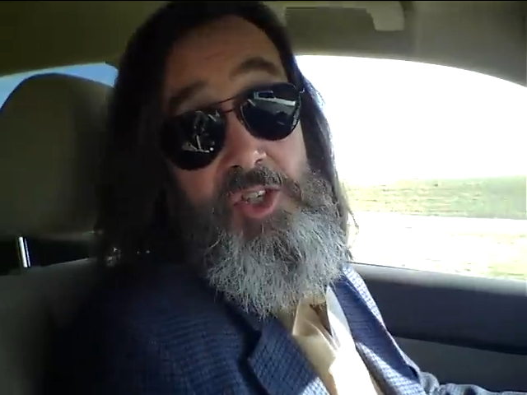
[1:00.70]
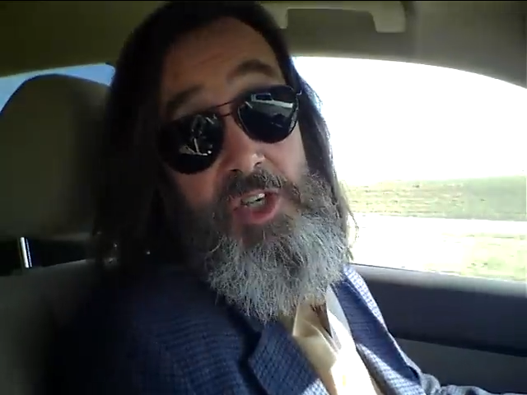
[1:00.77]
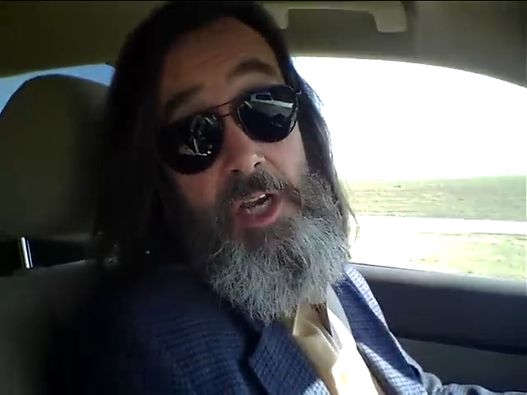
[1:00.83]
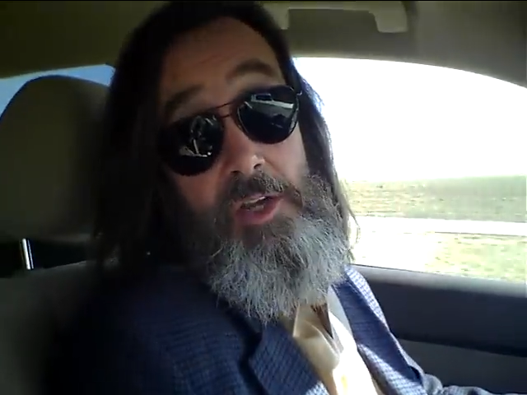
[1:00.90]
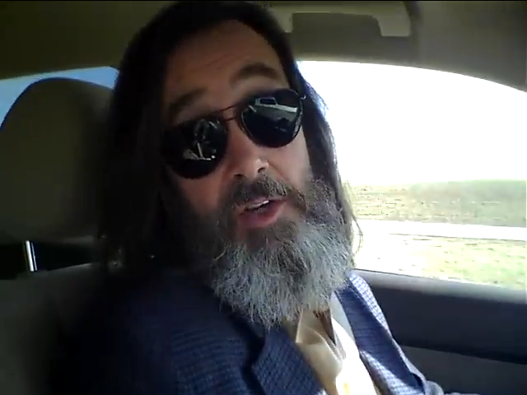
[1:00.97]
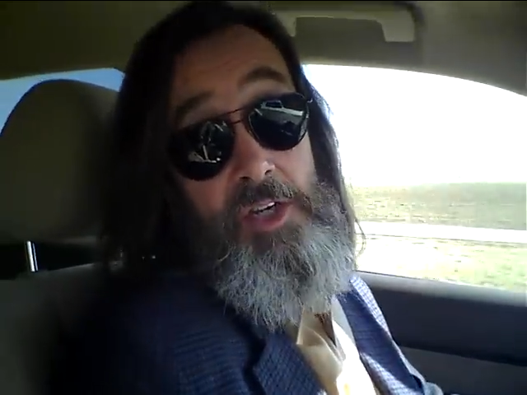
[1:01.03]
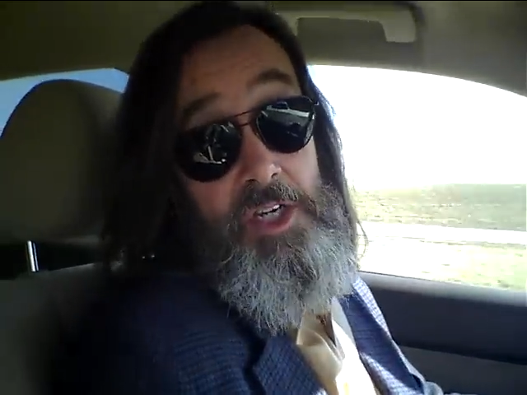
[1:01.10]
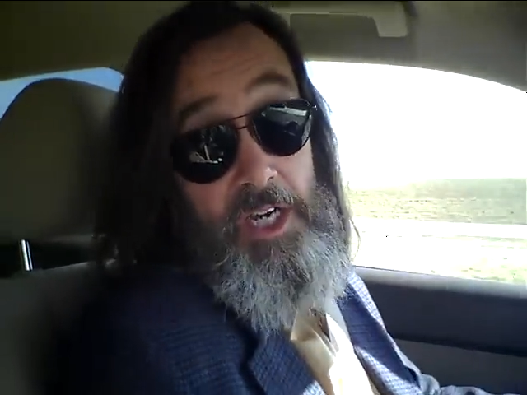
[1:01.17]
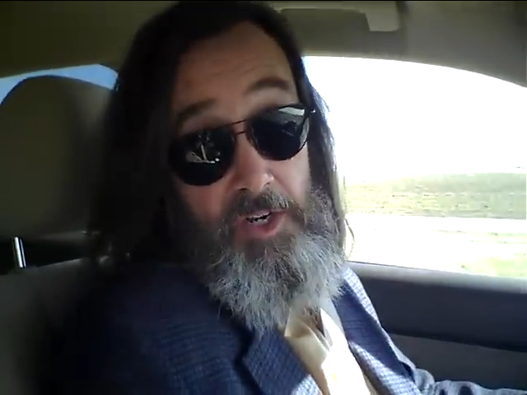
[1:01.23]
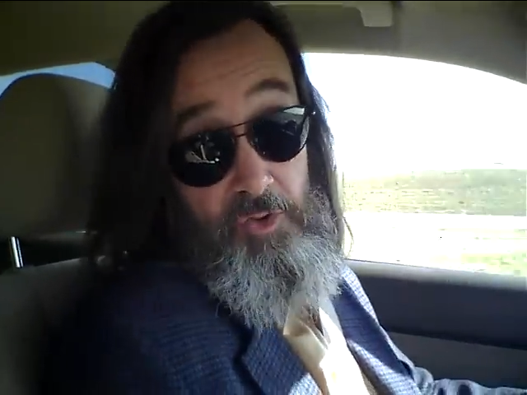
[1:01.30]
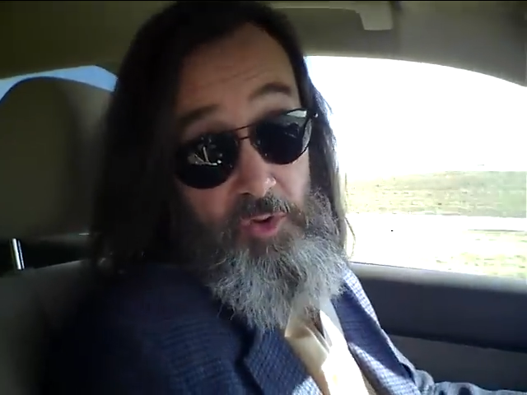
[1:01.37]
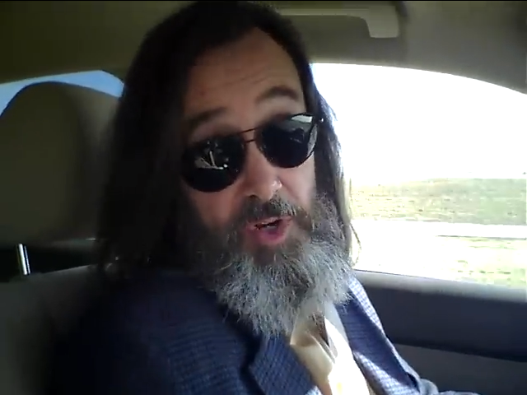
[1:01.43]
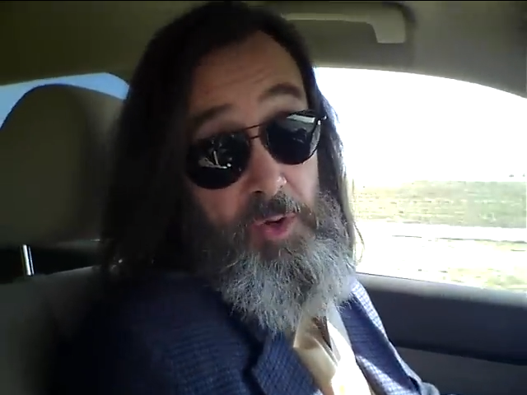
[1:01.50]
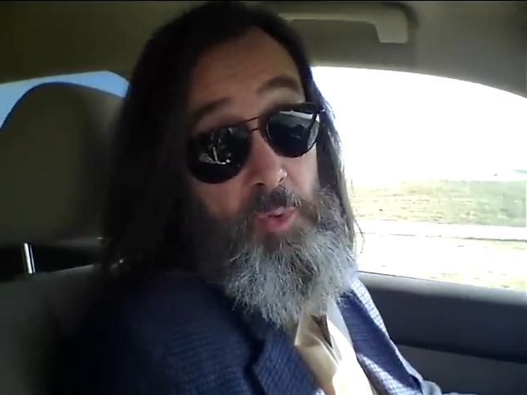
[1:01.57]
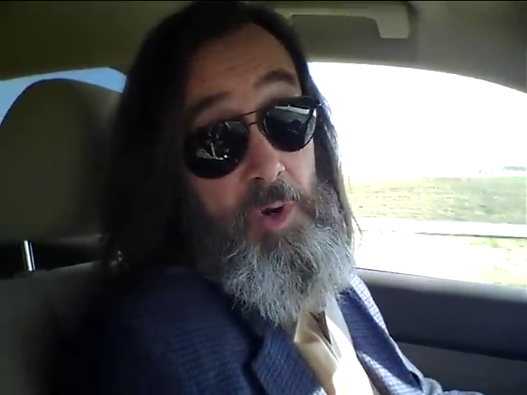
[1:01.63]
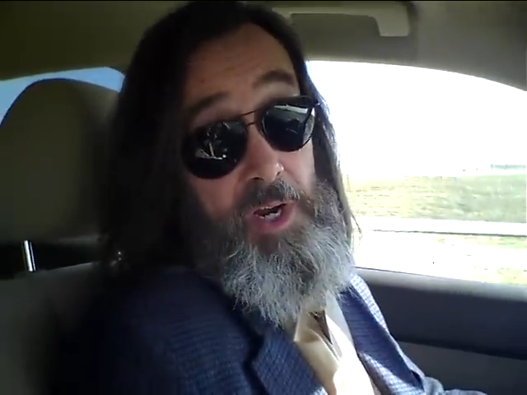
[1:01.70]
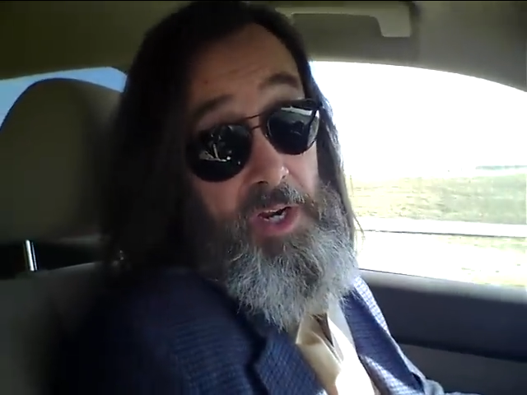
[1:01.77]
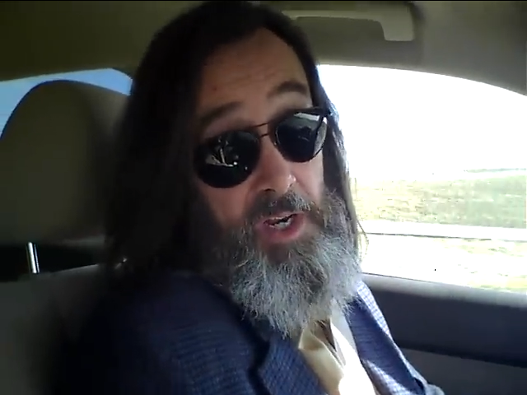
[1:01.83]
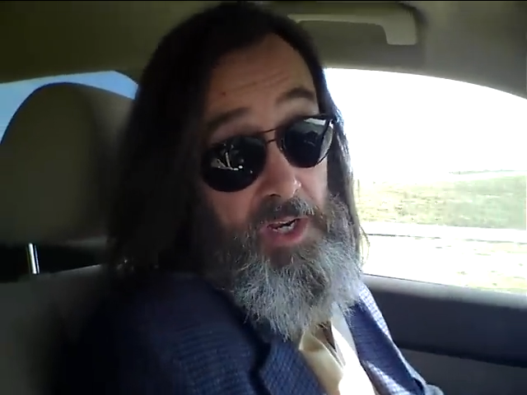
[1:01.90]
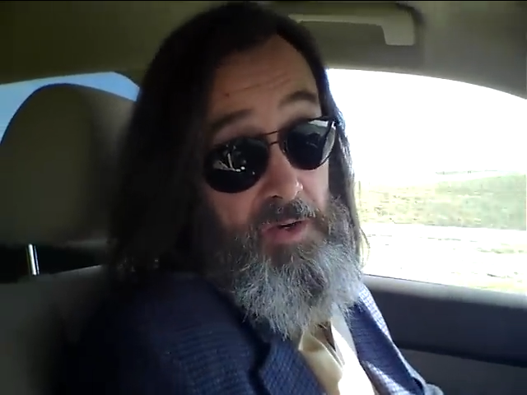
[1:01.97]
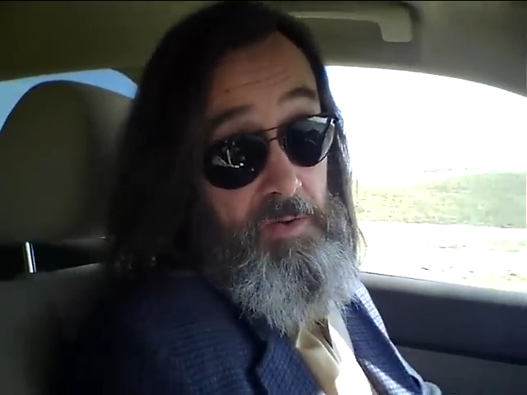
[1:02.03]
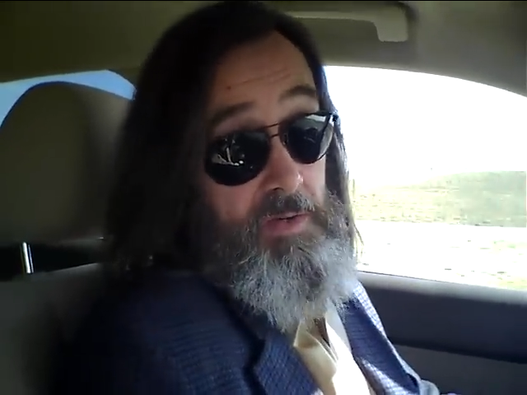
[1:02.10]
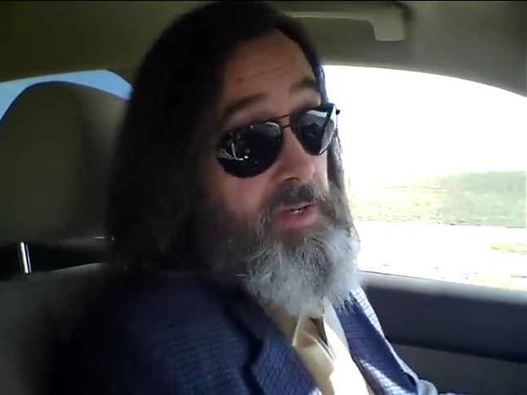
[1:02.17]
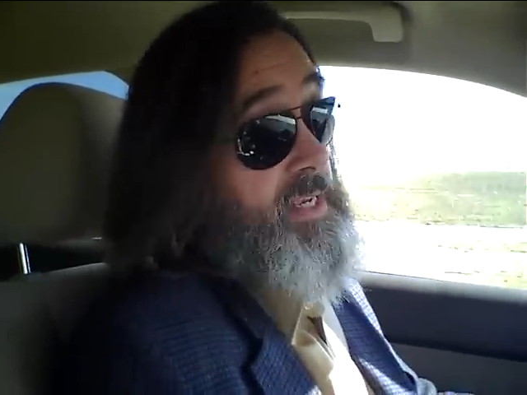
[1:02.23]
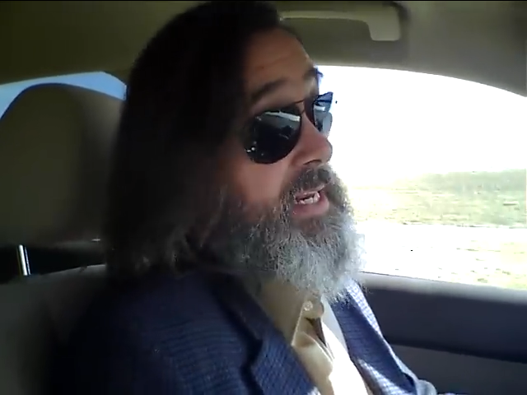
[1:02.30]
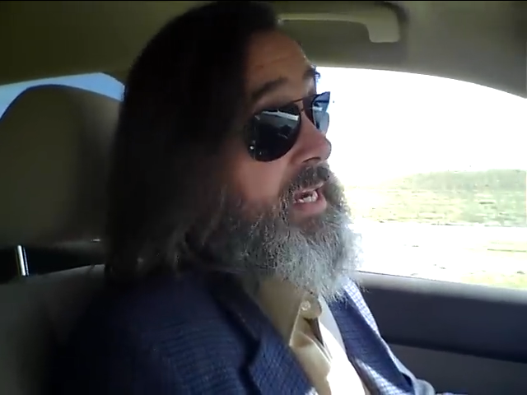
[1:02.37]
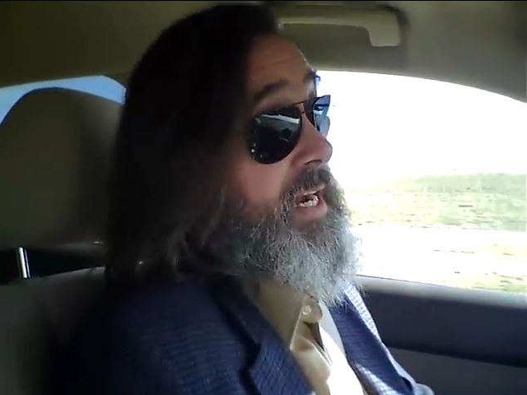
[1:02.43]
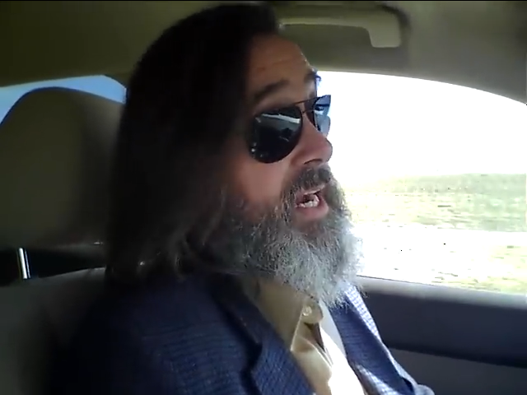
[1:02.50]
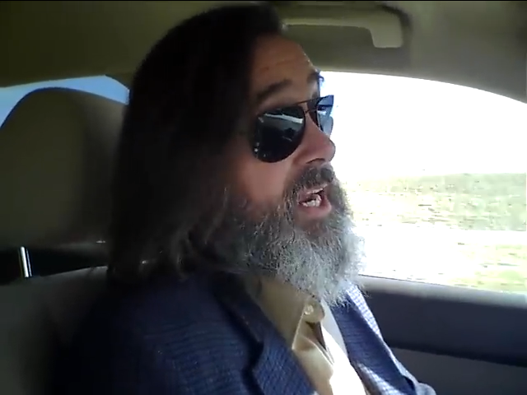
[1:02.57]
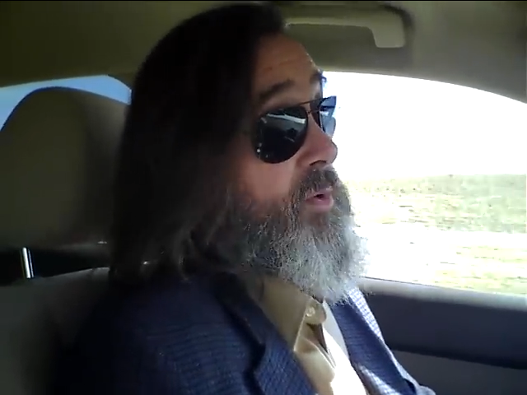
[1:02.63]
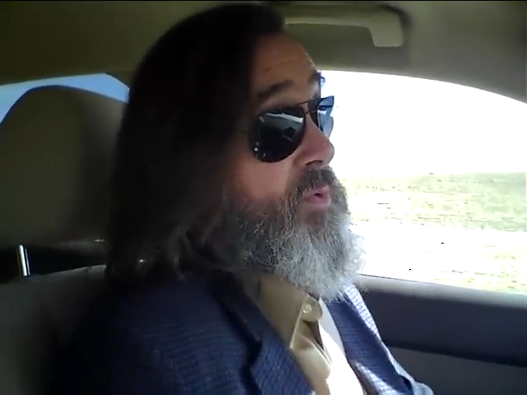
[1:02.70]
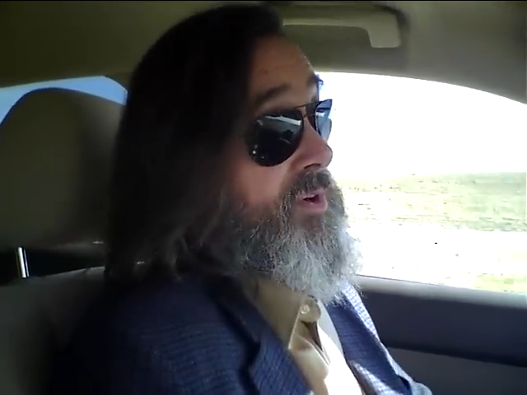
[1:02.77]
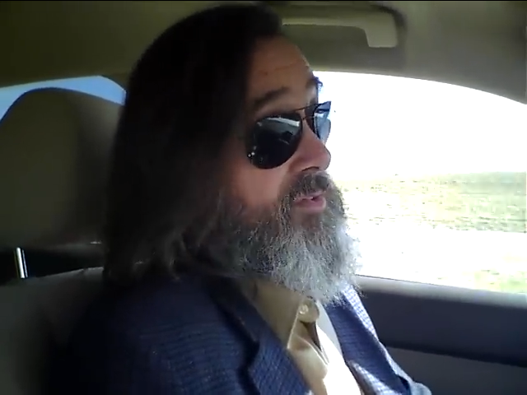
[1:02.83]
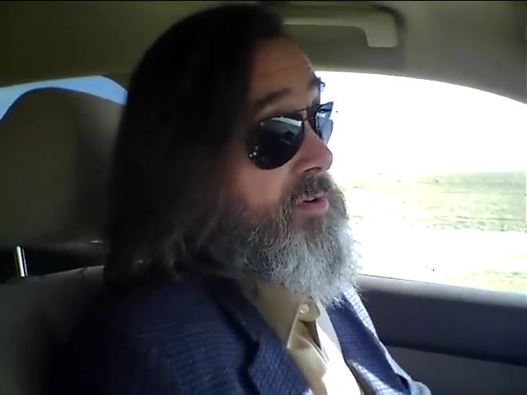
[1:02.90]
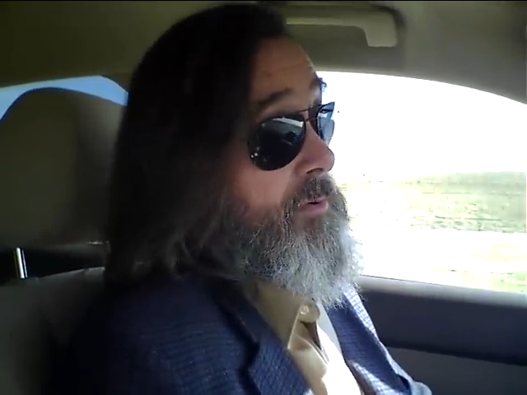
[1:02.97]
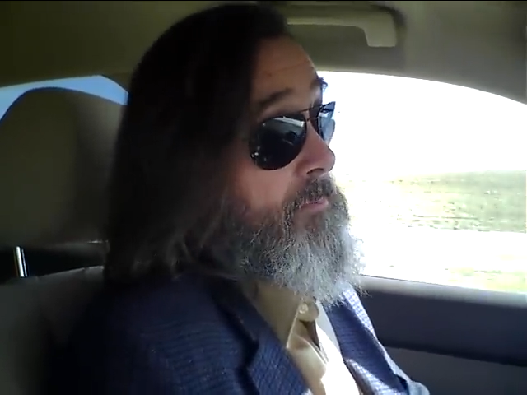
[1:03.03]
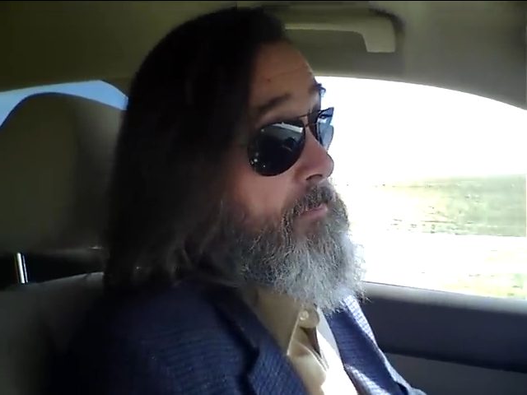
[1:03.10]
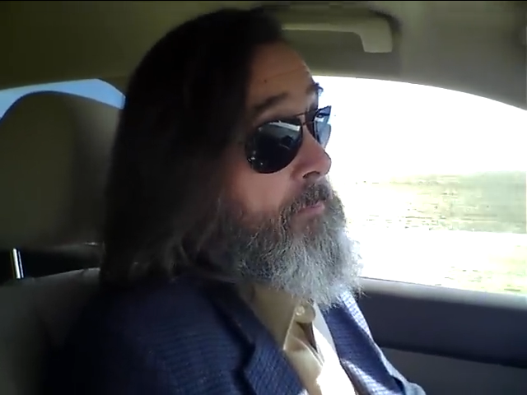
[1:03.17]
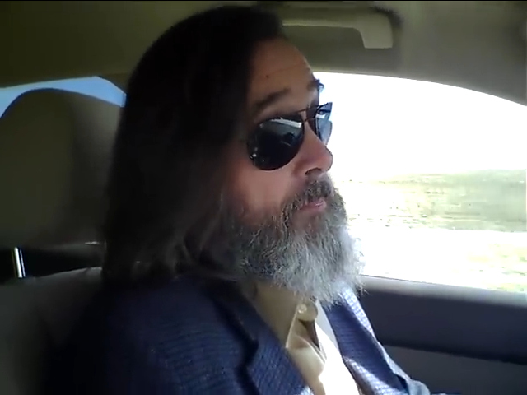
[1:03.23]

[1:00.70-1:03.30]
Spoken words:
Sun Country Radio in High River,